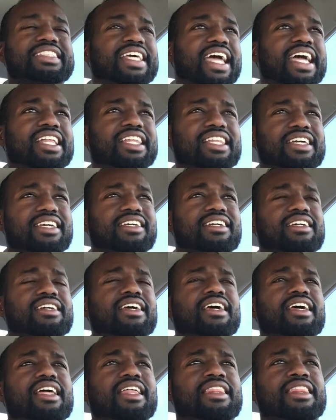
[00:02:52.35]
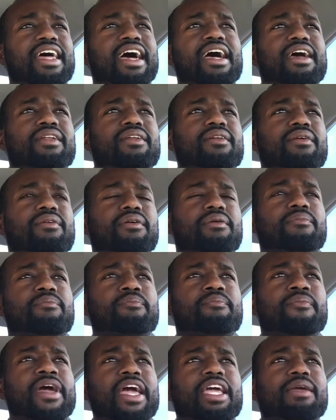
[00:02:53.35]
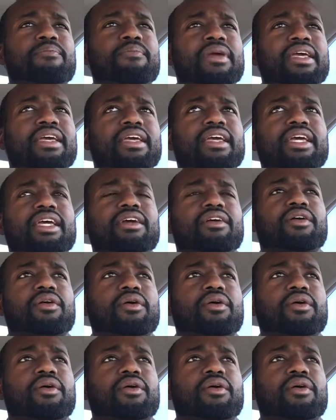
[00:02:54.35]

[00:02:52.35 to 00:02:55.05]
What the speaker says: daily that make me